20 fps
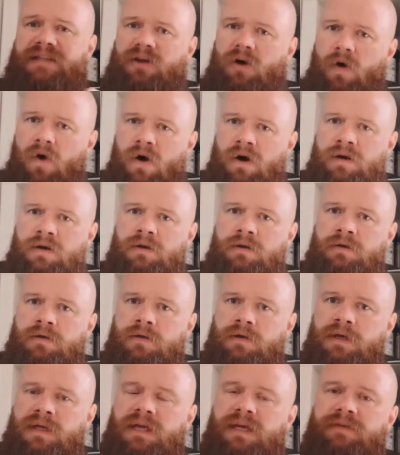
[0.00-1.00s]
long,
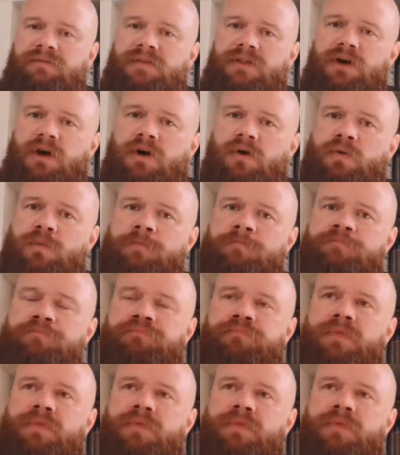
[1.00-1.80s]
even though